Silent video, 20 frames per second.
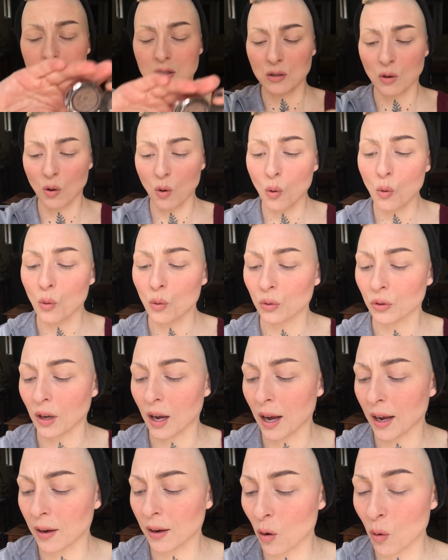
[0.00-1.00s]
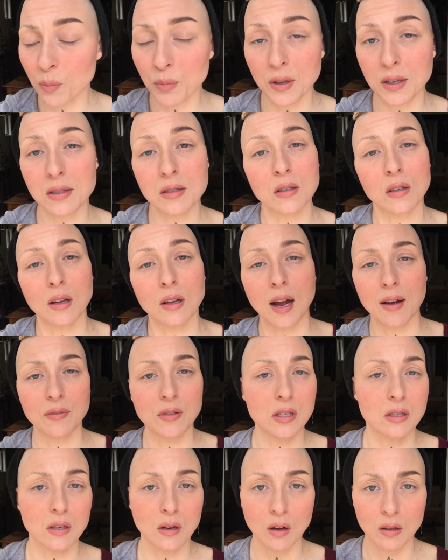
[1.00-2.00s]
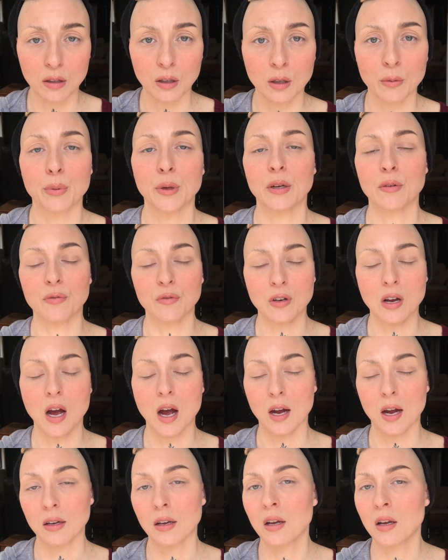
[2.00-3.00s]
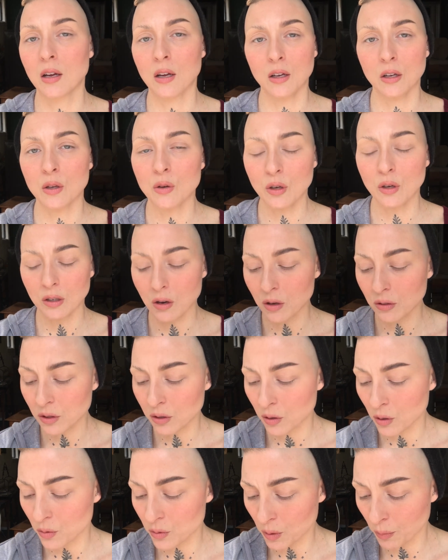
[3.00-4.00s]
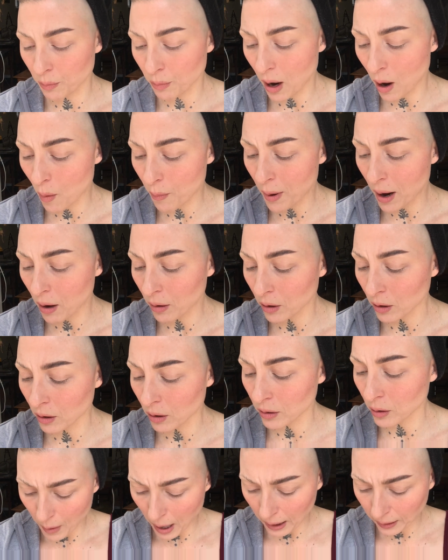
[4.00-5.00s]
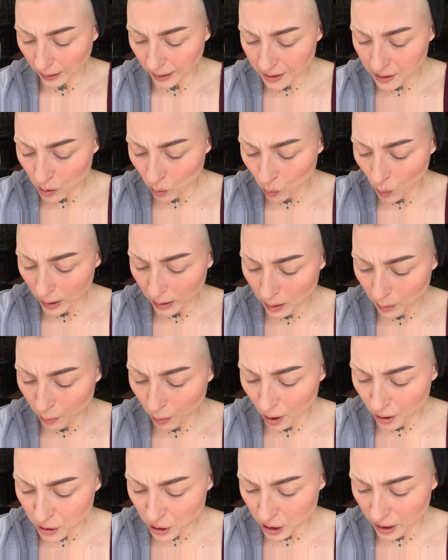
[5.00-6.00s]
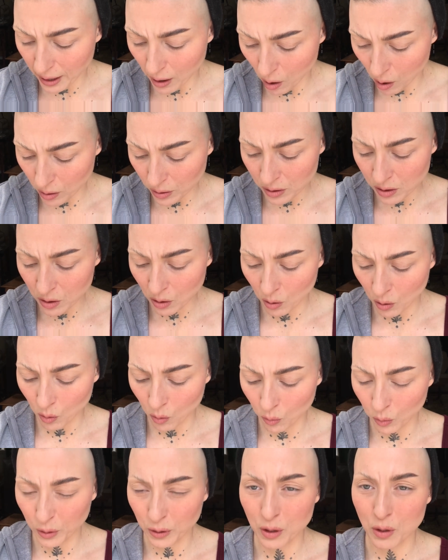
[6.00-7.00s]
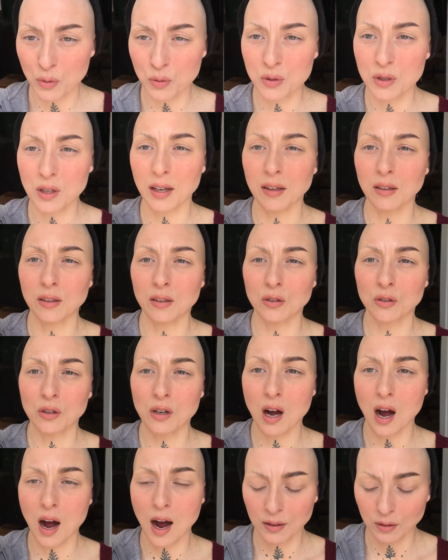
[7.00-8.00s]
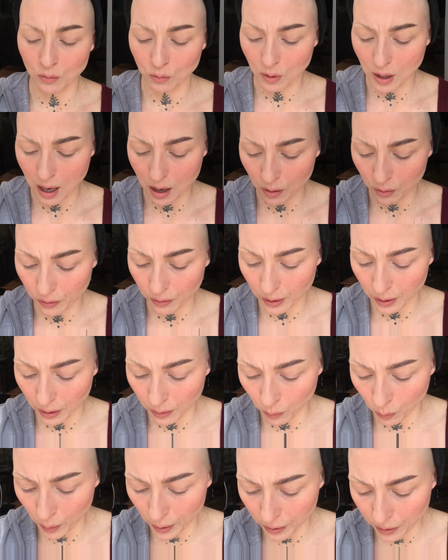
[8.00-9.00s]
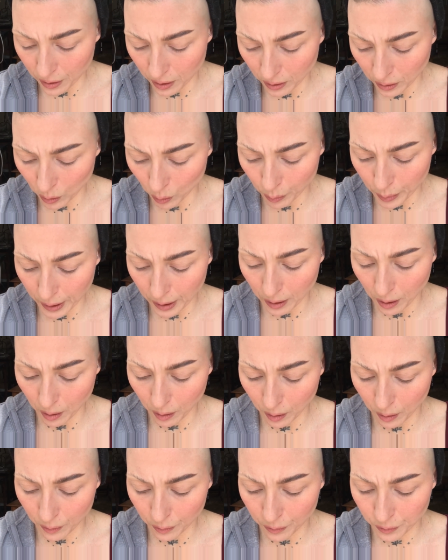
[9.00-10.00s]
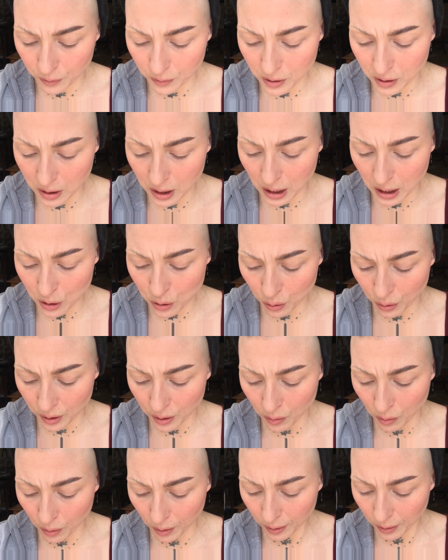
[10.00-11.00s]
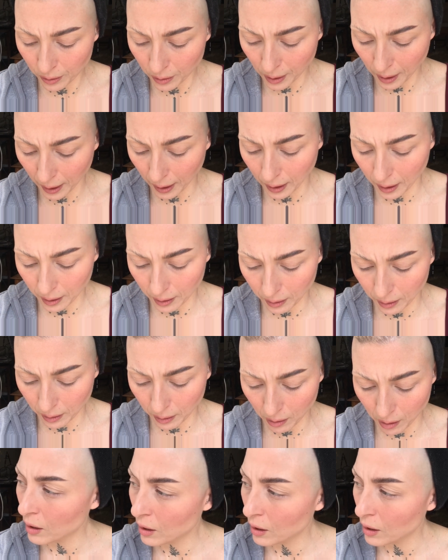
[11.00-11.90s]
it's old. I hope they still have this color, but if not, you can also use a brow powder. I like to wet the brush, and I also will use like a little cotton round with a little bit of tea tree oil and